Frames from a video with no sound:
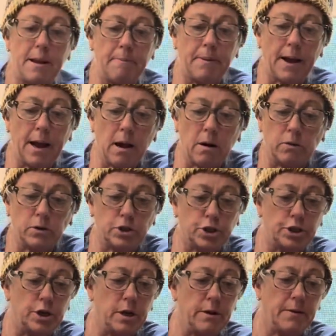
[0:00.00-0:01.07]
a
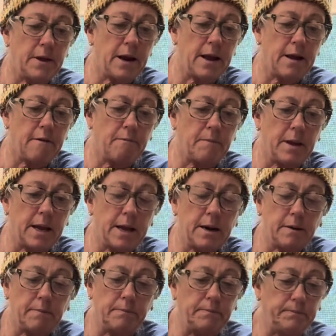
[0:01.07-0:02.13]
pouch that I have made
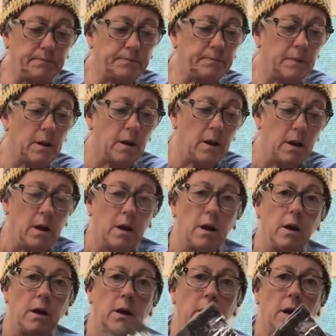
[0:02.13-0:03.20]

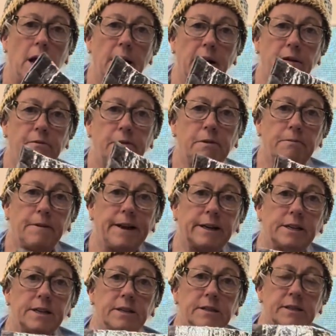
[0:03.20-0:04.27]
out of
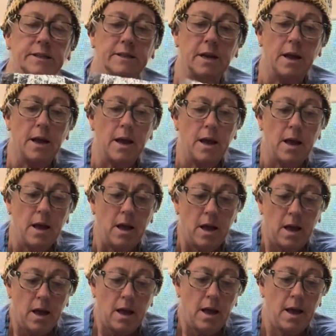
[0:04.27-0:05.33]
Reflectix,
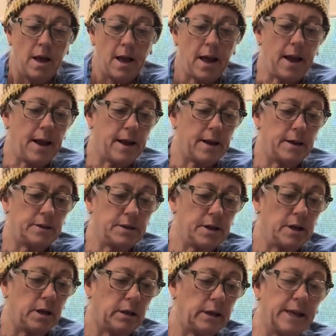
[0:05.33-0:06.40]
and
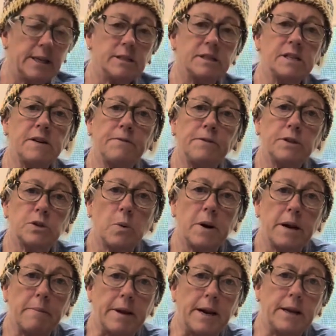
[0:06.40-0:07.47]
let it sit for
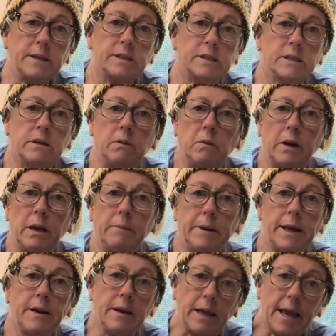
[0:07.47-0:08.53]
20 minutes while I'm
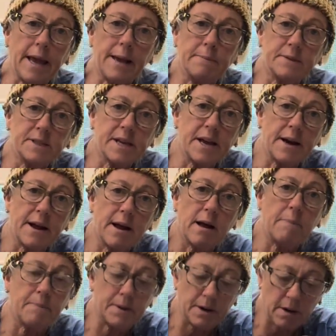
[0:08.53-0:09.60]
getting camp set
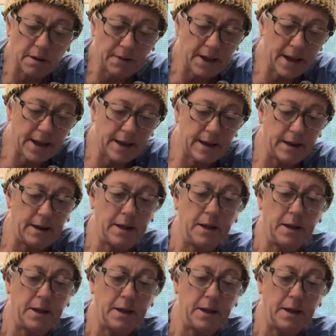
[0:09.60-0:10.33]
up and all that.